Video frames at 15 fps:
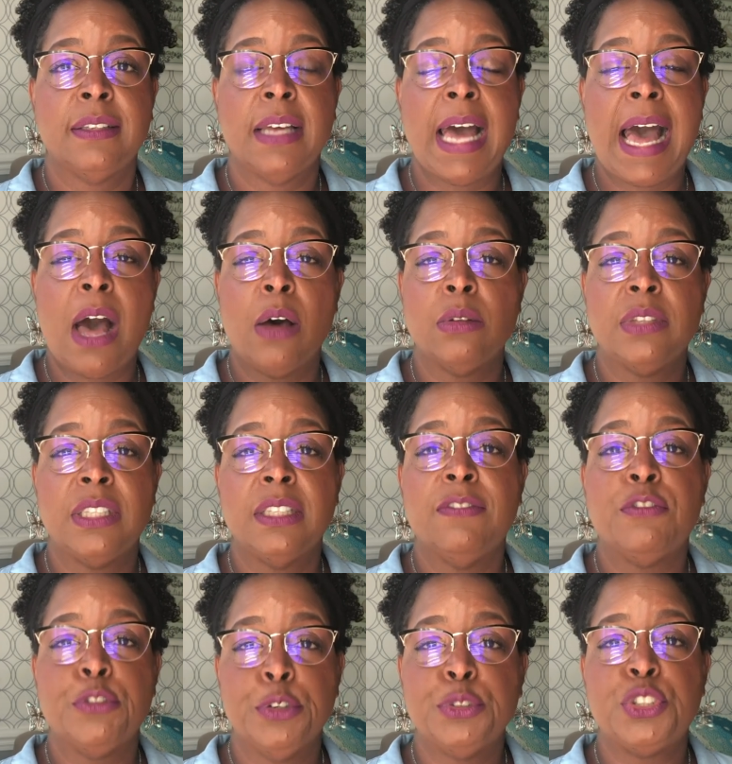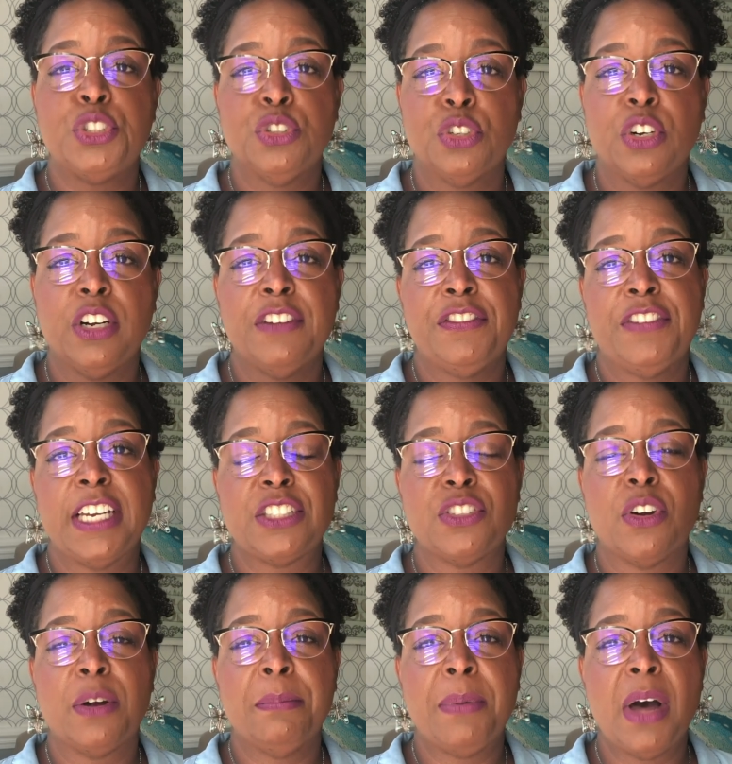how fruit sugar affects
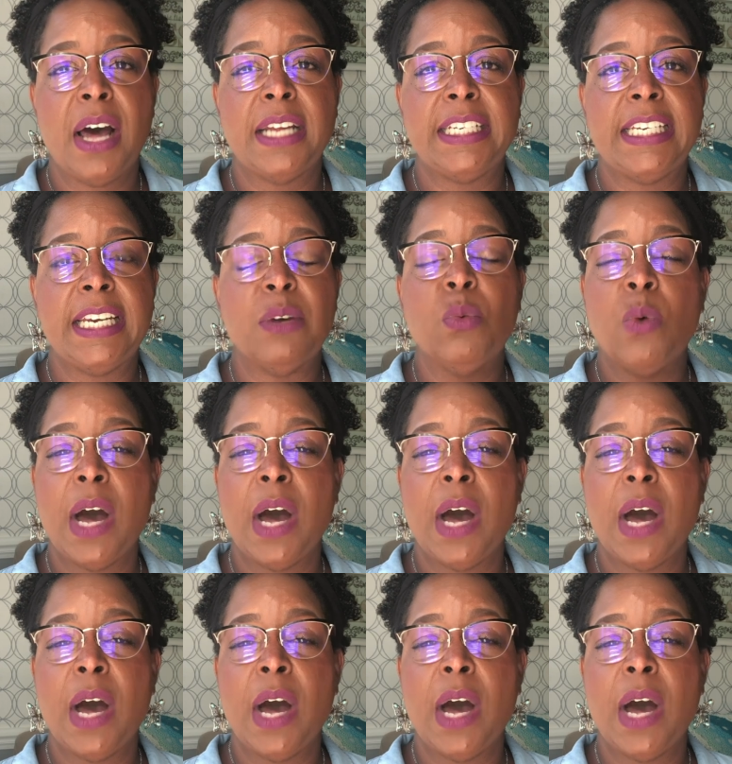our body and